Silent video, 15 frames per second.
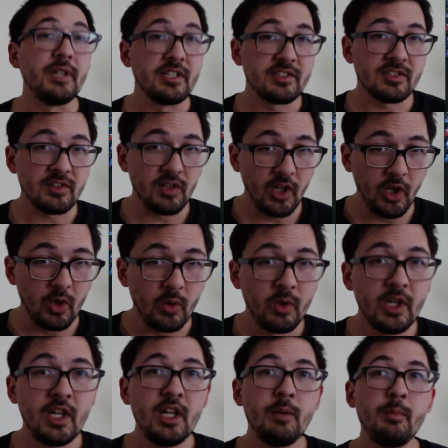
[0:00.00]
slow,
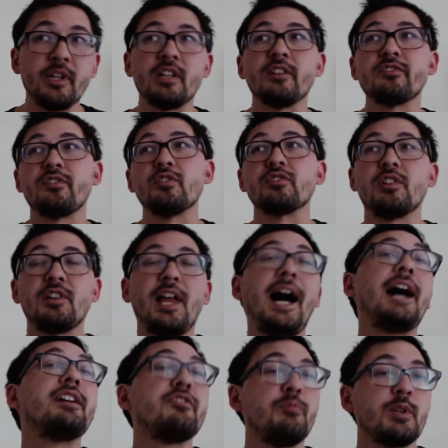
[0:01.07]
because there's a
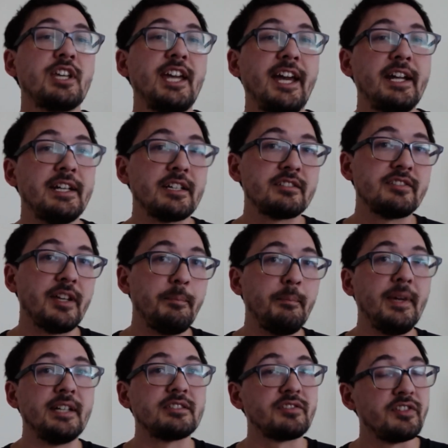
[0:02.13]
lot of mechanics that
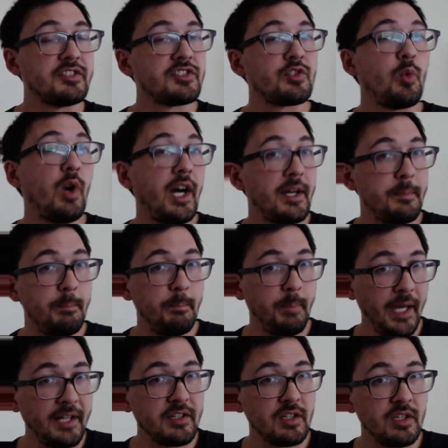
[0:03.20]
makes the squad
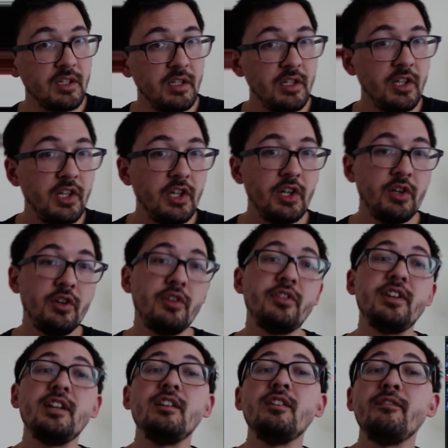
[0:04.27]
better
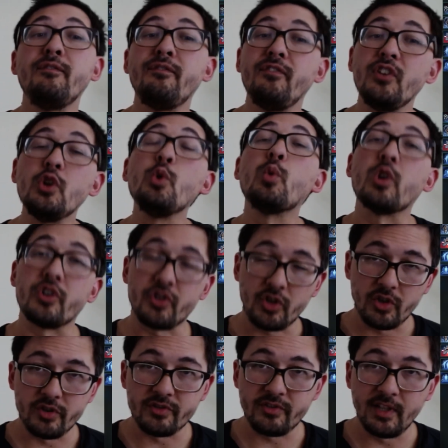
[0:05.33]
the fewer
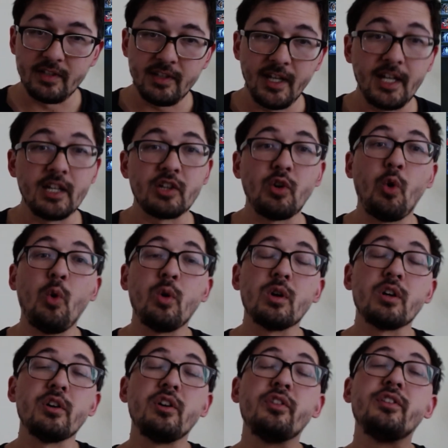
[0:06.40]
turns they take,
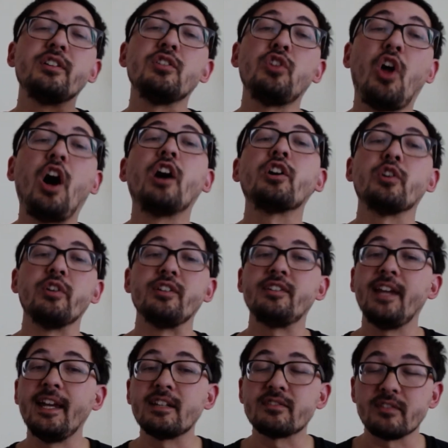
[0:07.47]
or the longer it
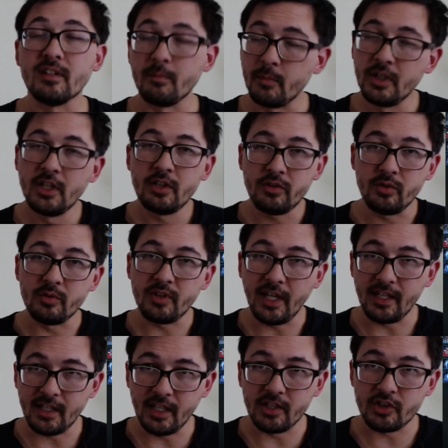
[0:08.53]
takes them to
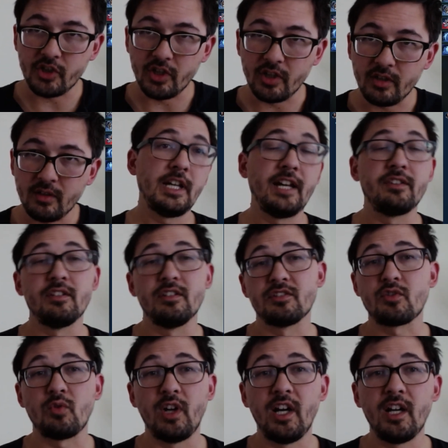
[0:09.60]
take a turn. And this
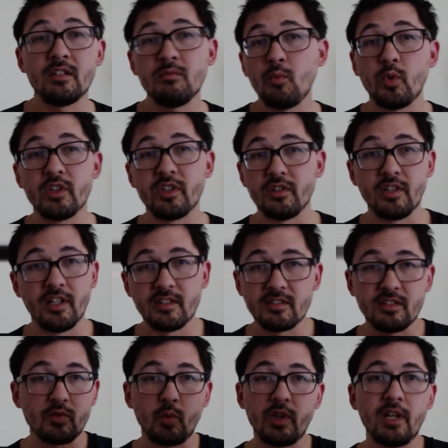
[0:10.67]
Cron, what it does
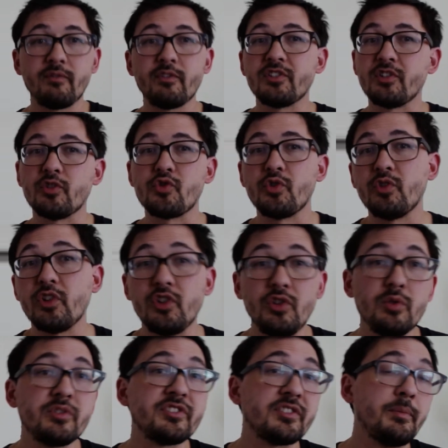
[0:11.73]
is whenever Cere Junda
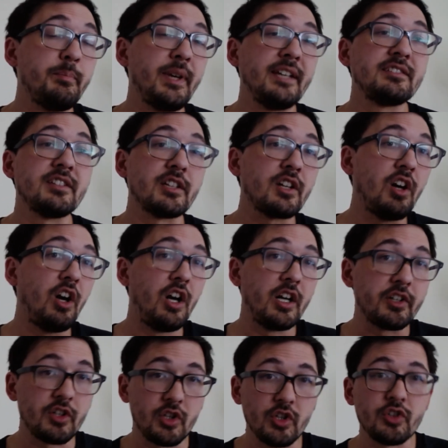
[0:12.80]
uses a basic
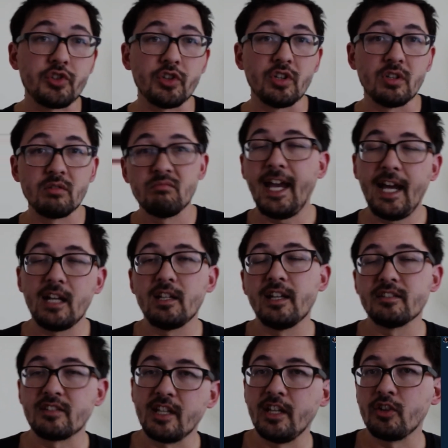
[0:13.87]
on her turn,
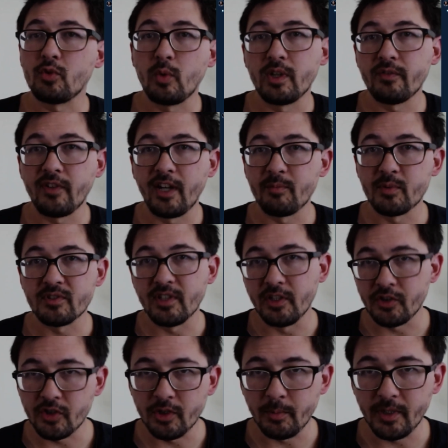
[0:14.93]
allies gain 25%
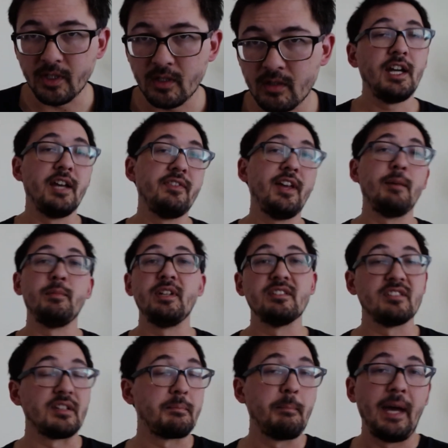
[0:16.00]
turn meter. And that means
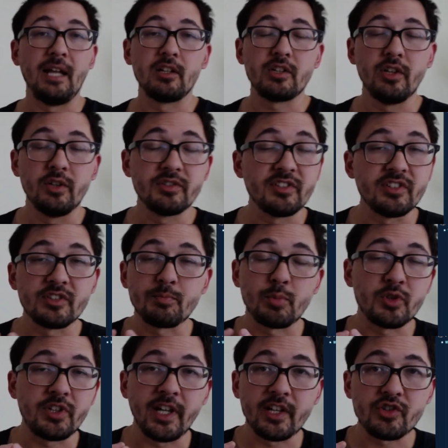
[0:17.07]
like Malicos's
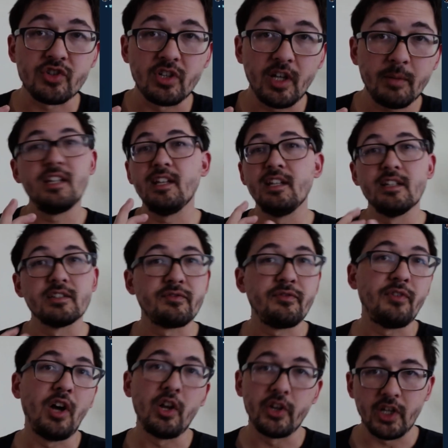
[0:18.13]
protection up is
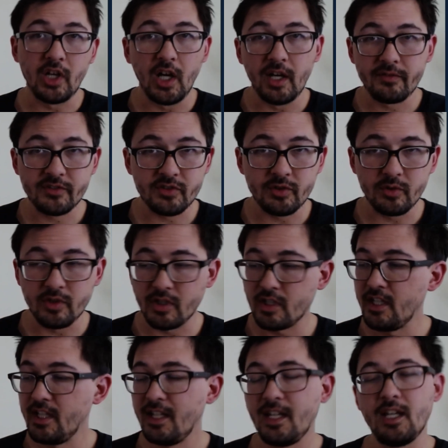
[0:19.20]
falling off sooner.
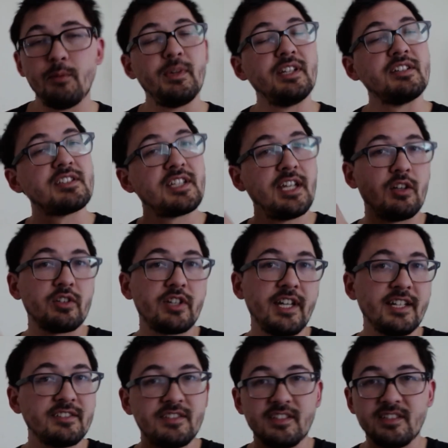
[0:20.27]
It means Cal
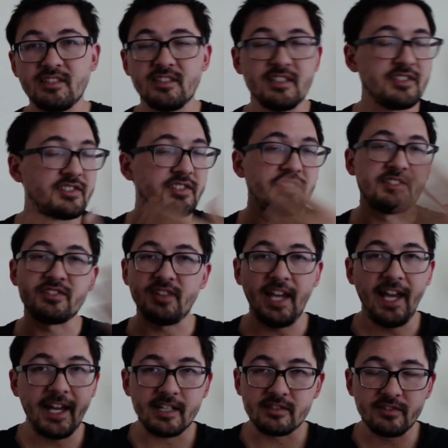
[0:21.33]
Kestis's
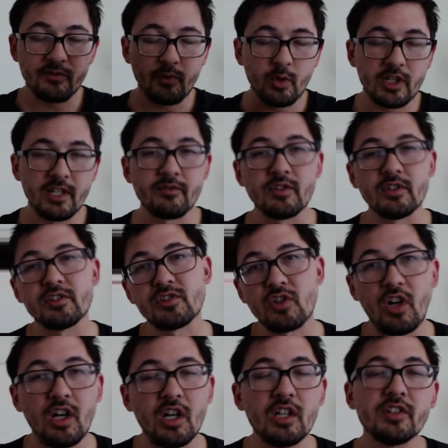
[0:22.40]
stacks of whatever it's
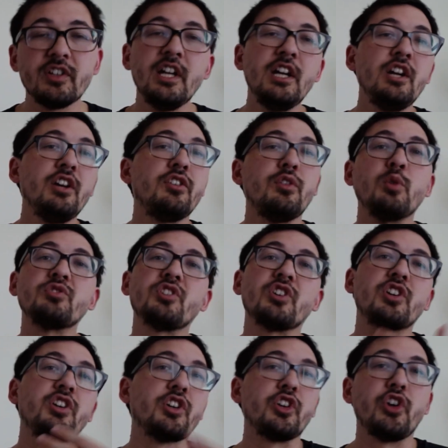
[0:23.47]
called, those are
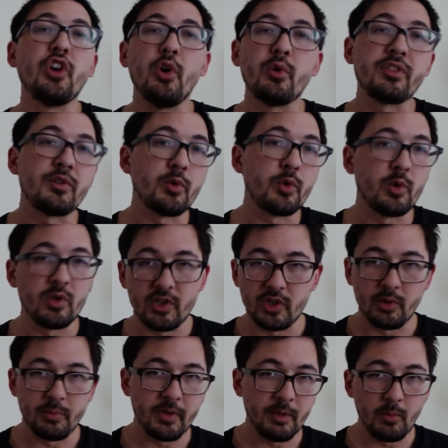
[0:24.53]
going to go through a
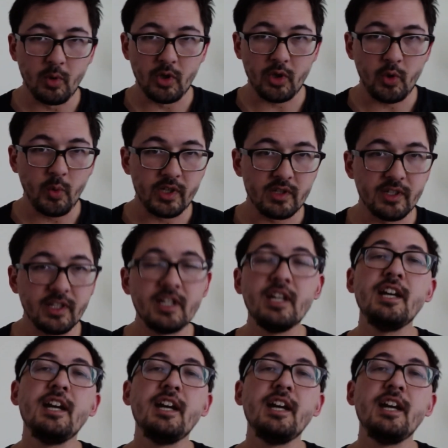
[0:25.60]
little bit more quickly.